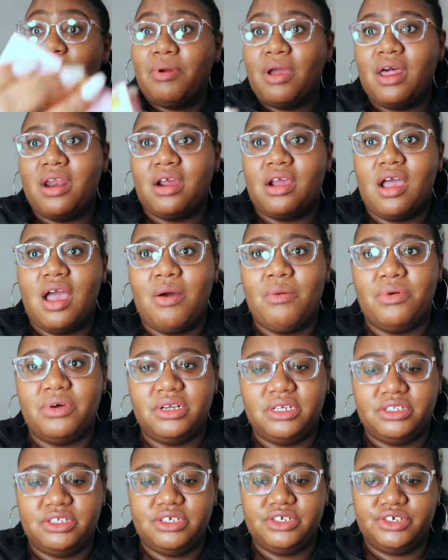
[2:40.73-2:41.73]
product I
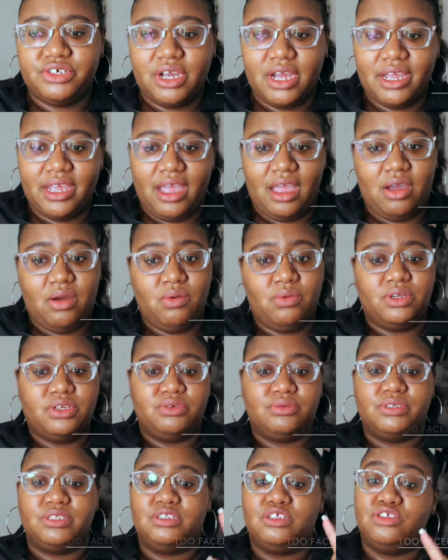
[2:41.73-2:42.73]
wanted to try out,
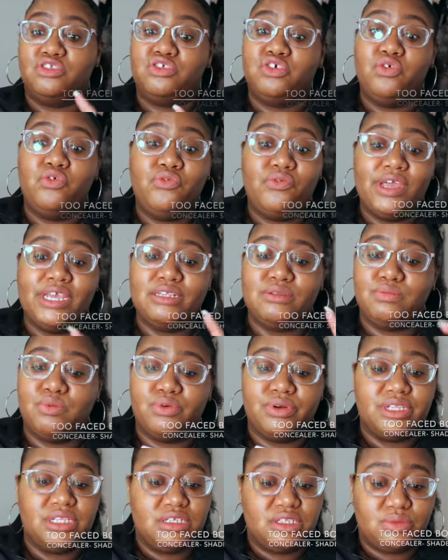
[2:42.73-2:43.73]
which was the Too Faced
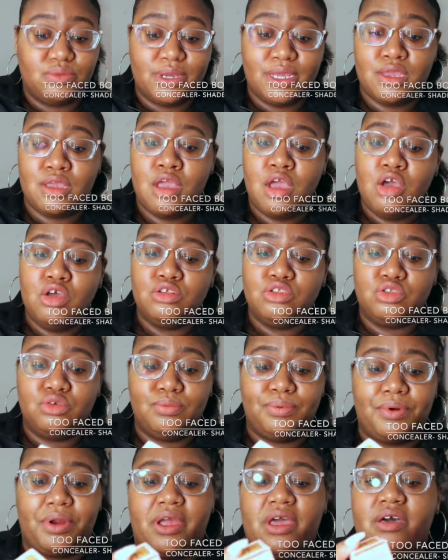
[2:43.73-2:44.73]
Born This Way
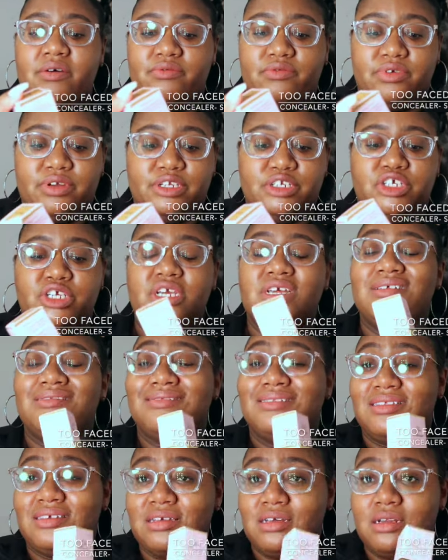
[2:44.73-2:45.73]
Super Coverage
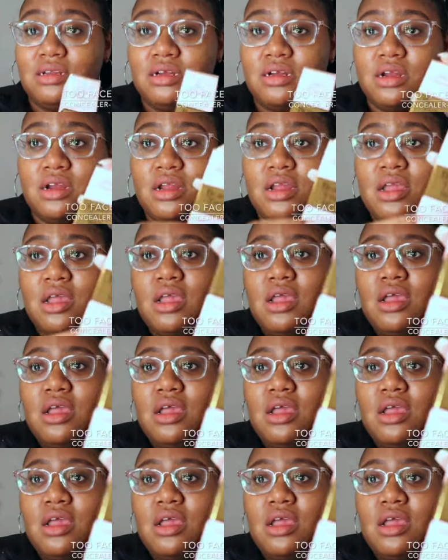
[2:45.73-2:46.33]
Concealer.